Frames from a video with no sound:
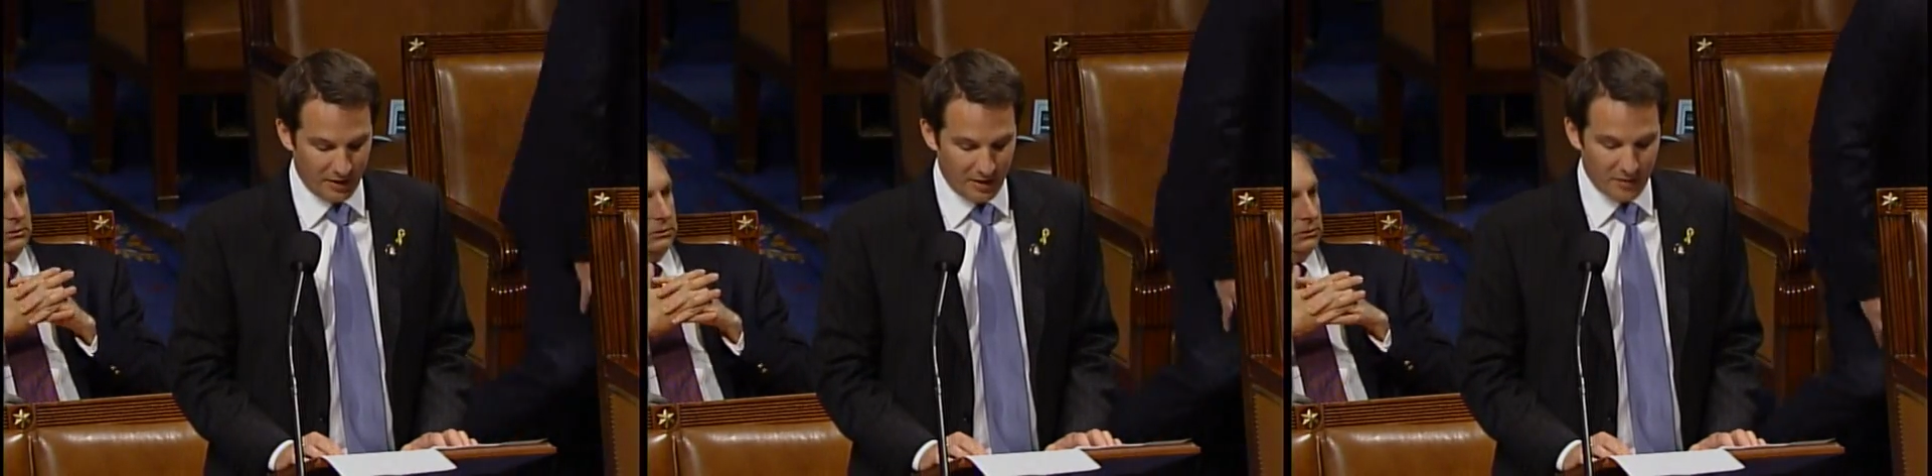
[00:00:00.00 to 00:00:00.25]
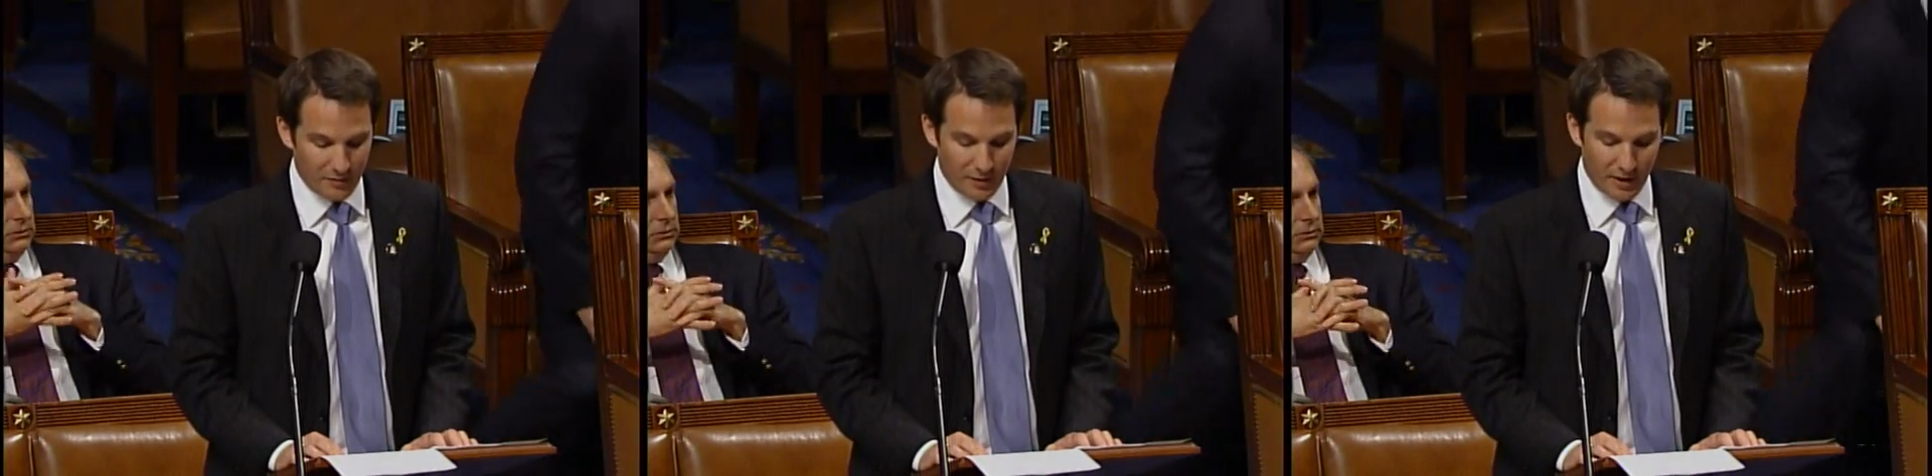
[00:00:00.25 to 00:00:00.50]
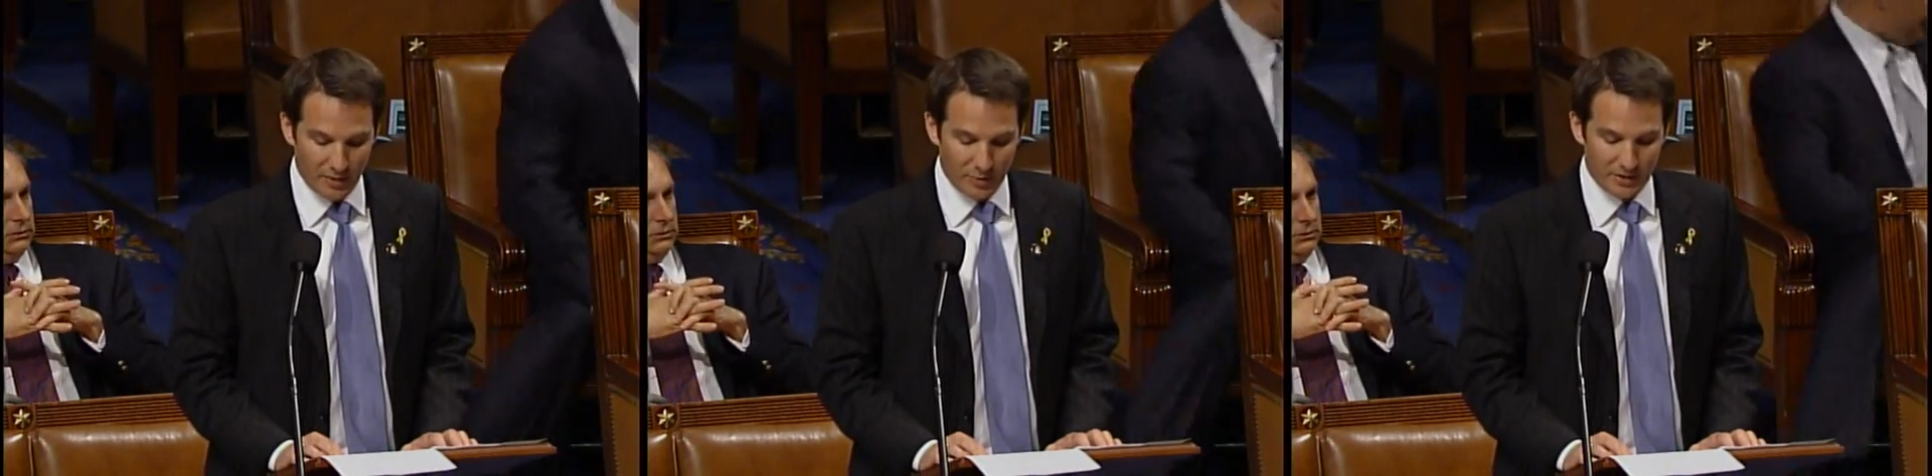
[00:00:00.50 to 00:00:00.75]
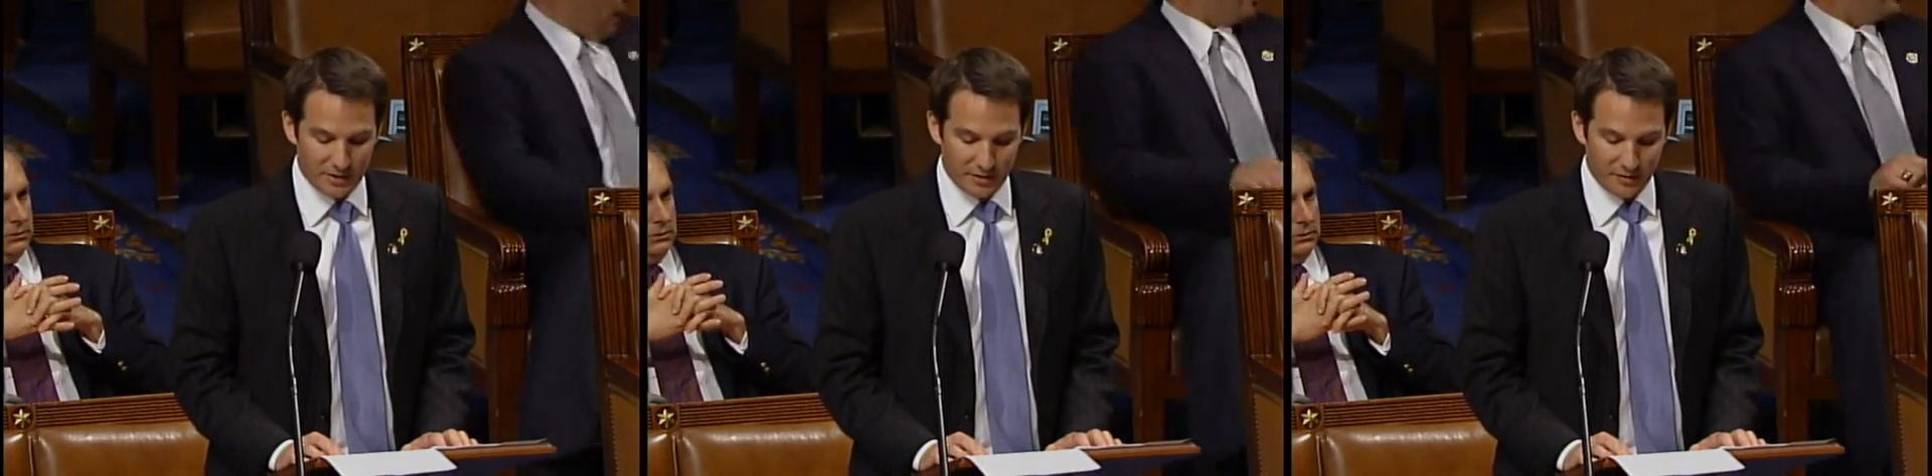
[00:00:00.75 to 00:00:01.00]
For that
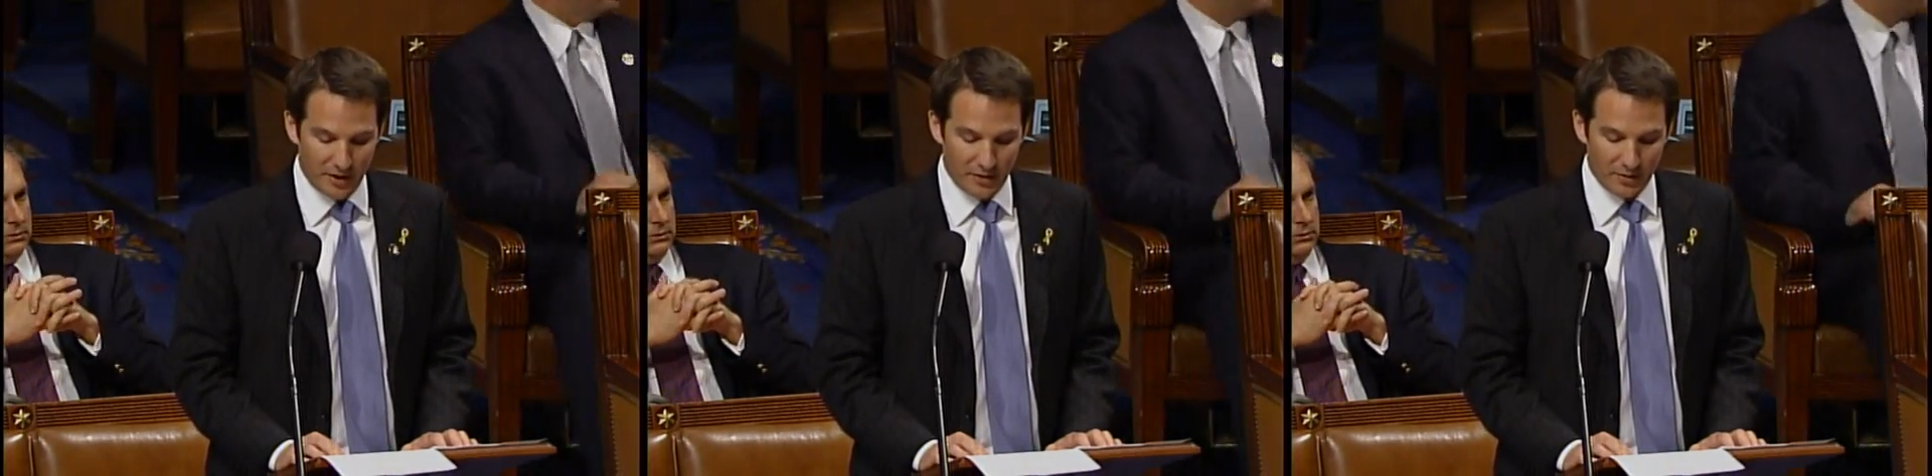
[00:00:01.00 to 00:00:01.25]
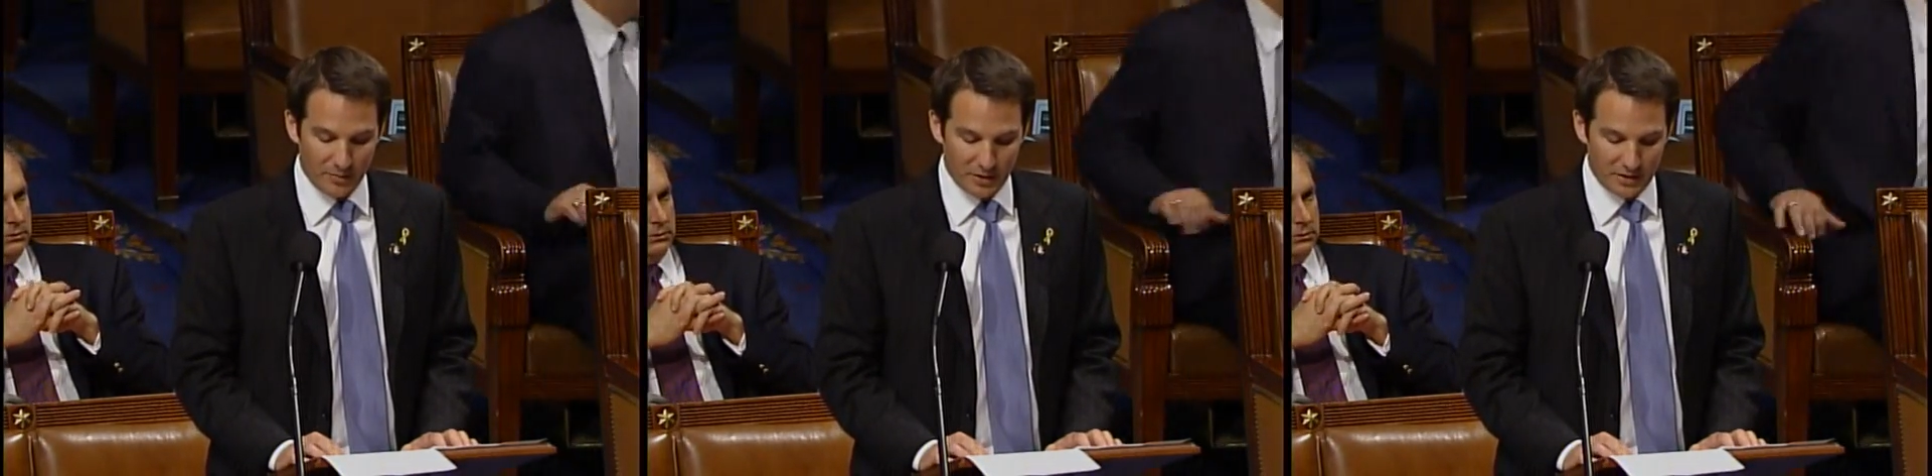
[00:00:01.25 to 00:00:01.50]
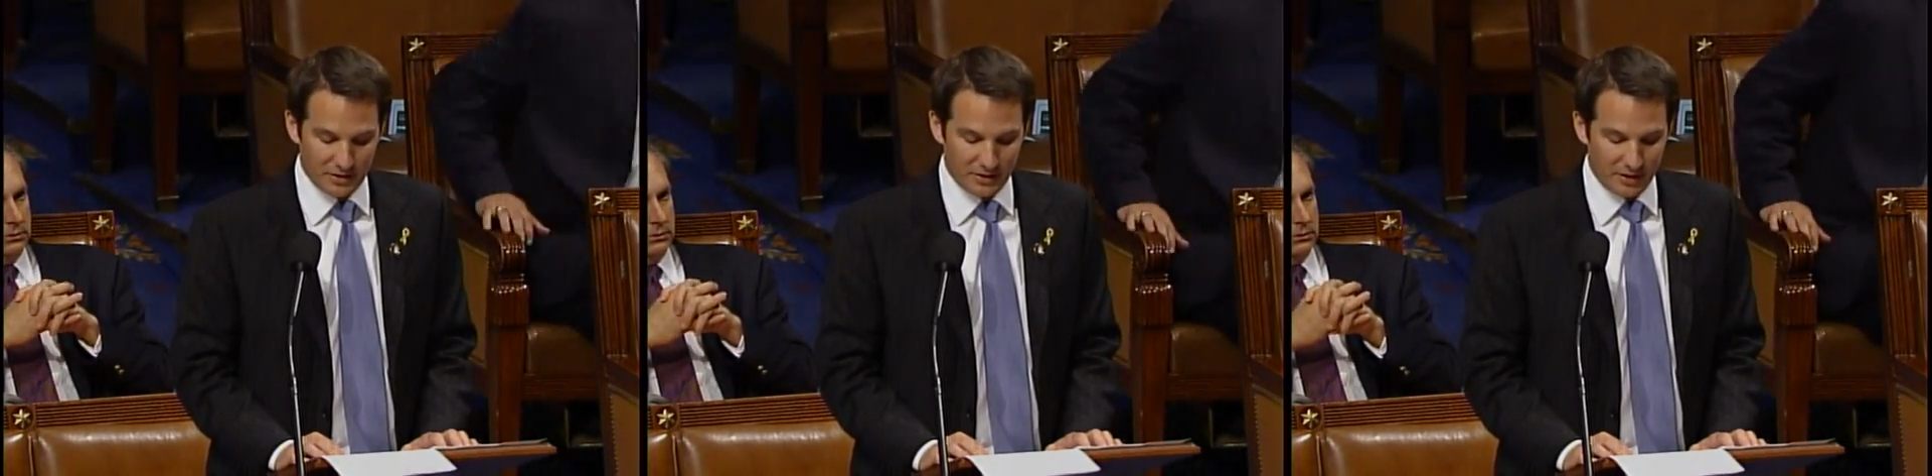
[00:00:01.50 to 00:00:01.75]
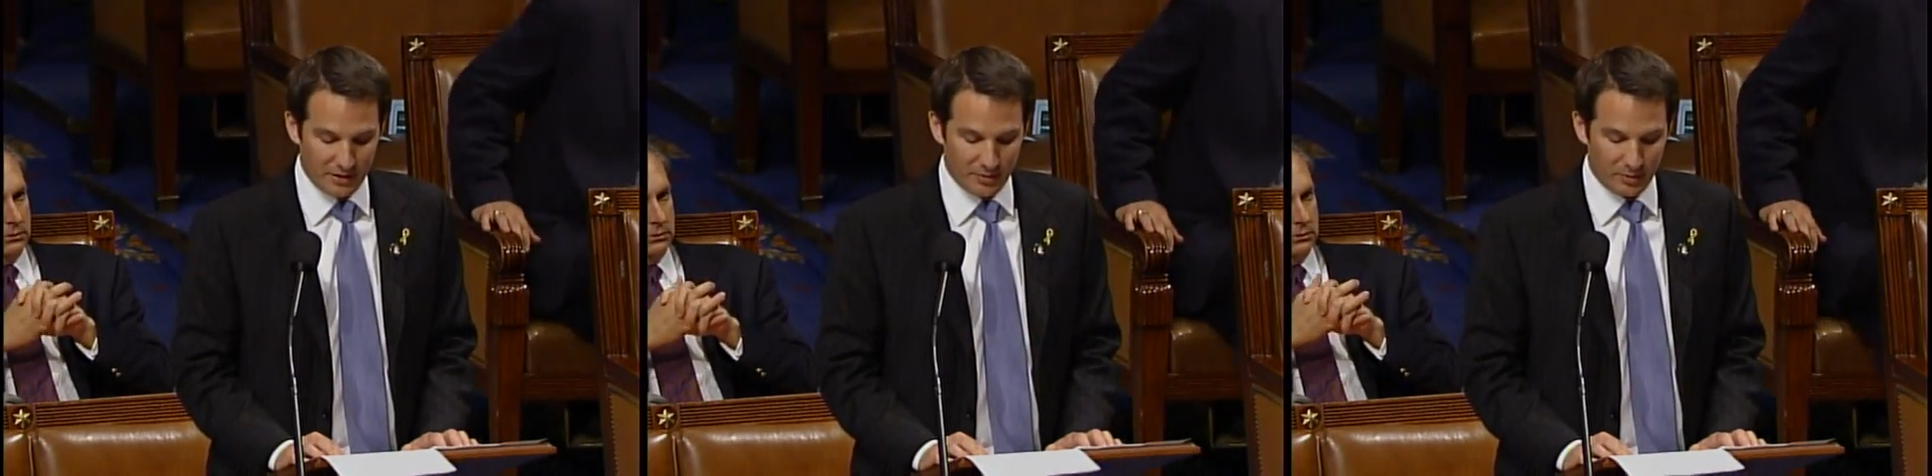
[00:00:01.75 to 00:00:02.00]
reason, the Veteran Business
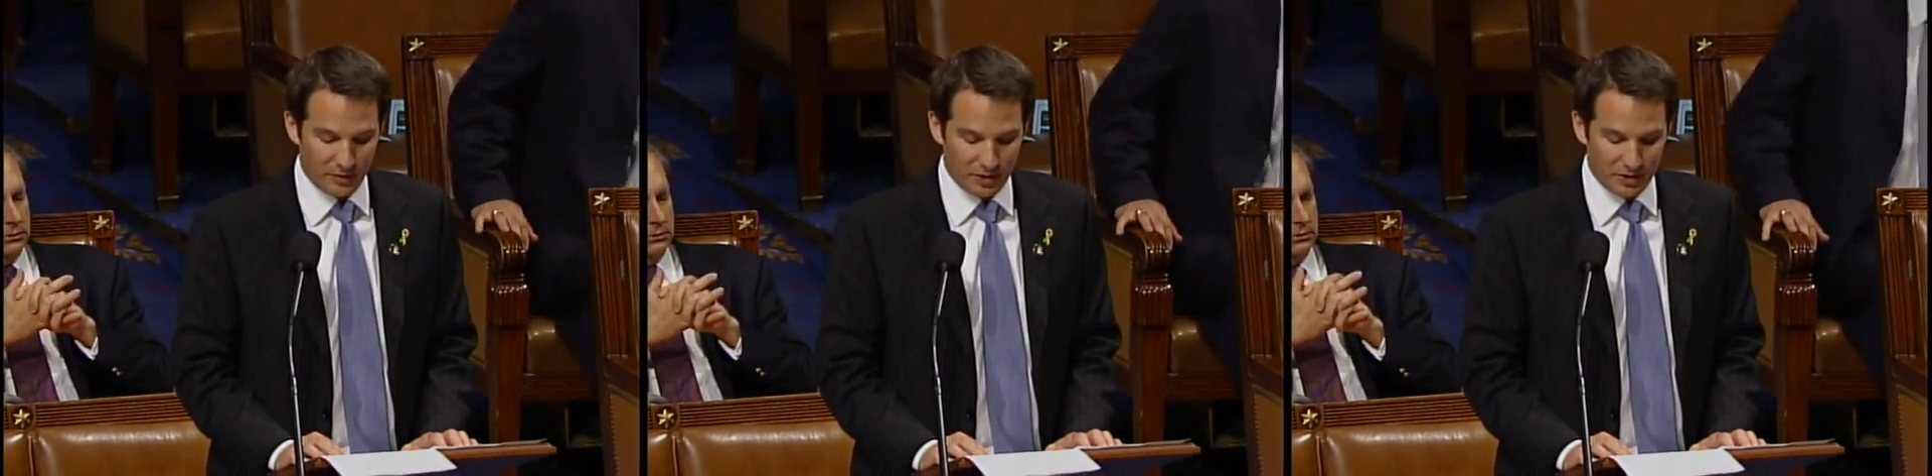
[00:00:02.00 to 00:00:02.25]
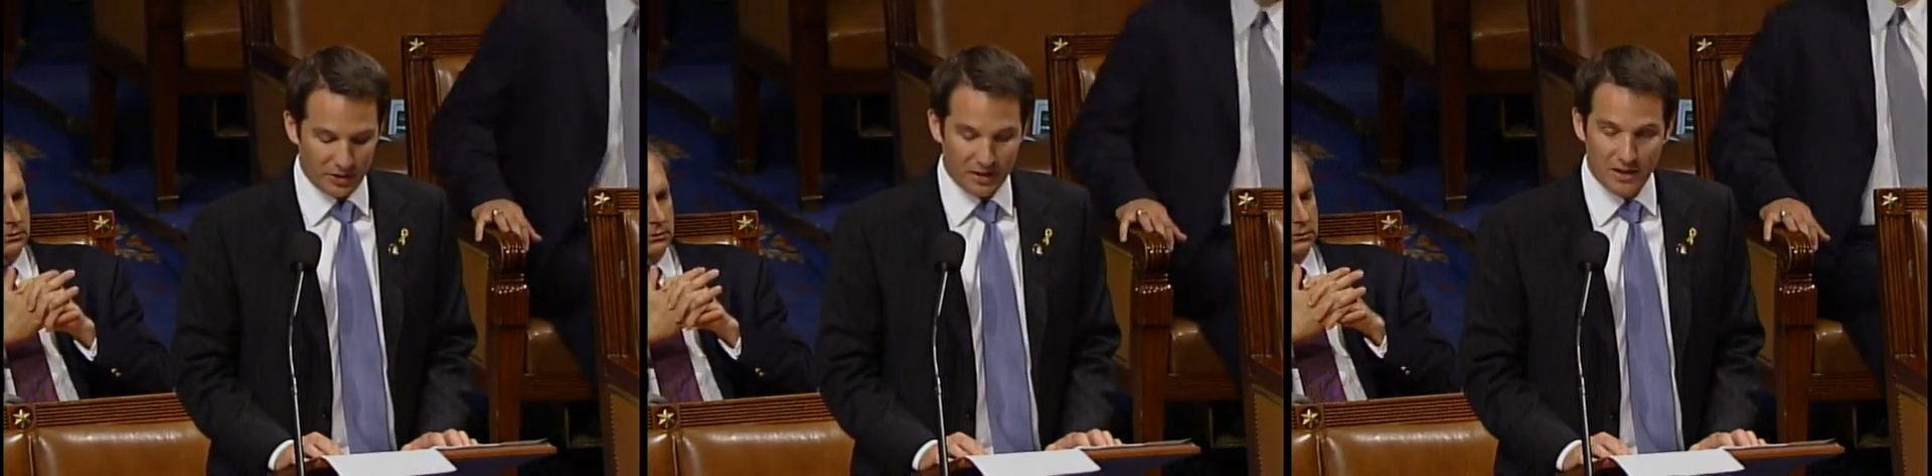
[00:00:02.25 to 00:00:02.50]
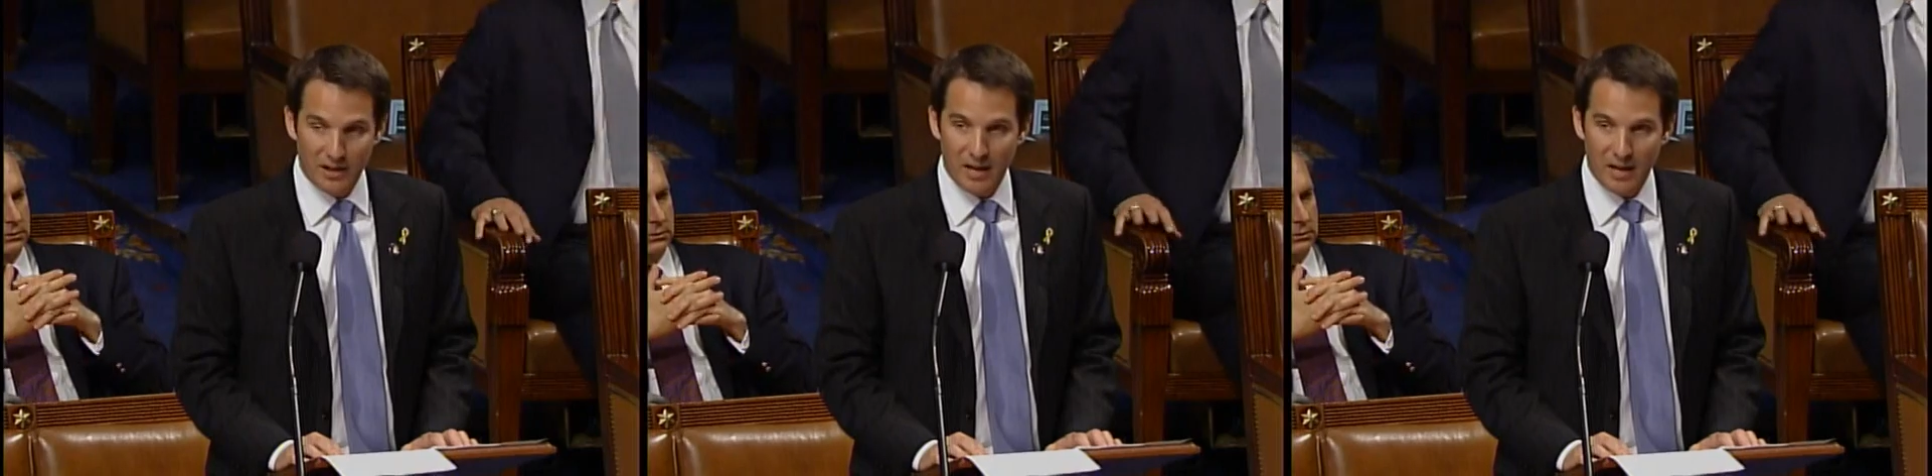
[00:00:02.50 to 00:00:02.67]
Centers provision